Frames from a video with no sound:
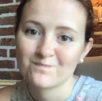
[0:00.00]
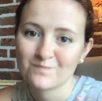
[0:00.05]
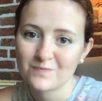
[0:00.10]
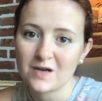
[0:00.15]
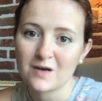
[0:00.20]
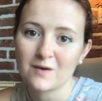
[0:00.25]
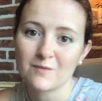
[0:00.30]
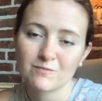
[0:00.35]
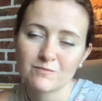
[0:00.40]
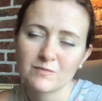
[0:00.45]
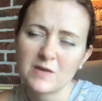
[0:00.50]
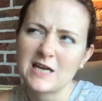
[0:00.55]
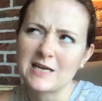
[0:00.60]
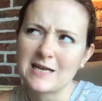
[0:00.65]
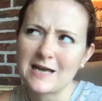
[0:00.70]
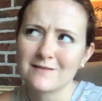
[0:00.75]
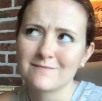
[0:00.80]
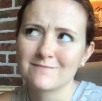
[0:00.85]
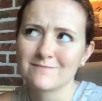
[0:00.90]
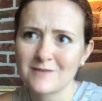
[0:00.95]
and
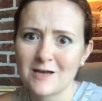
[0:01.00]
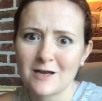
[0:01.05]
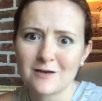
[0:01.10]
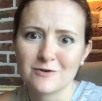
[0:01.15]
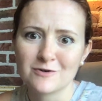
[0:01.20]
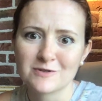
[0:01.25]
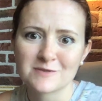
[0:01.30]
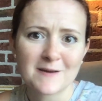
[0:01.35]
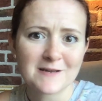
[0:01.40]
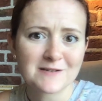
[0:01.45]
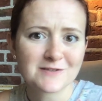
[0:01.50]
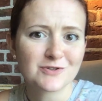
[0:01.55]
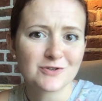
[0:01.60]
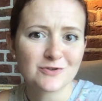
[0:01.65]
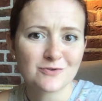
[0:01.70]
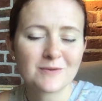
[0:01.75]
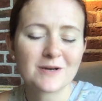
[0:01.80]
dad knows best too,